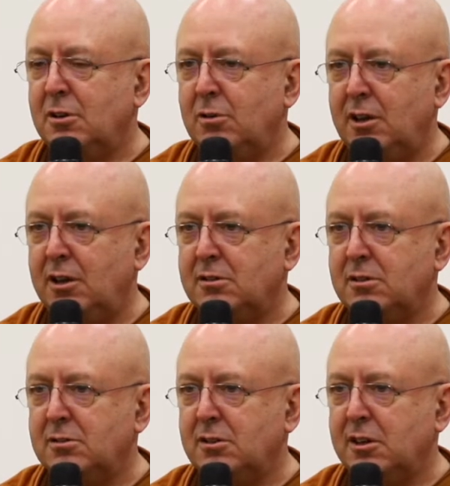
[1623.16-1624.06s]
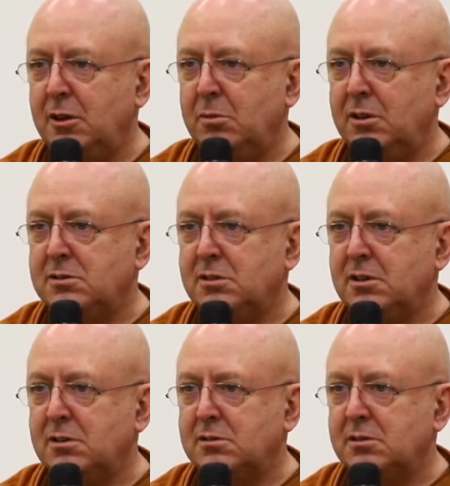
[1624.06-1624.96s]
no need to keep these
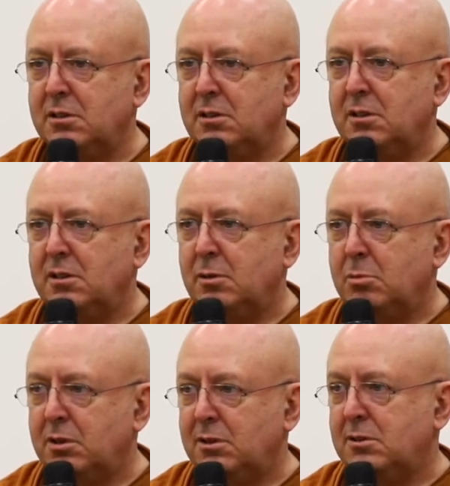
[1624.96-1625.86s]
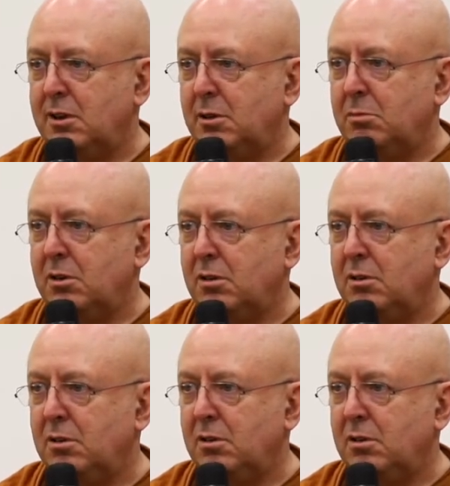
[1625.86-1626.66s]
things. Please let them go.